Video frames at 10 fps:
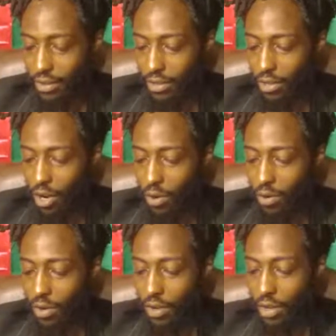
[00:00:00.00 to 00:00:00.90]
You
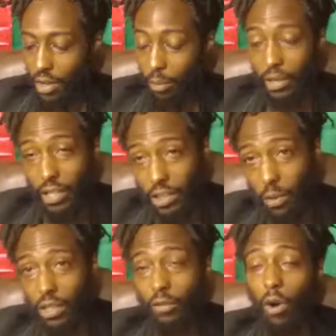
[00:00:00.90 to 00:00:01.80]
know, but this is
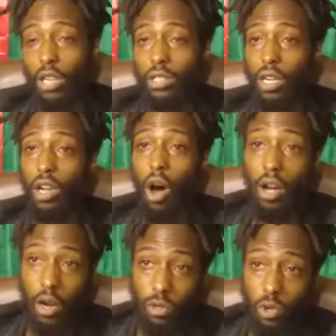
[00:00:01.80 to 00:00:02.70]
what the voice of the
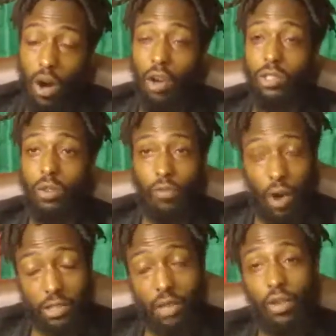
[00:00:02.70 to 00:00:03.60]
Lord going to do also. The
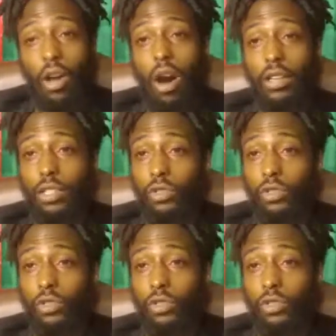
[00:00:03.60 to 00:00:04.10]
voice of the Lord is a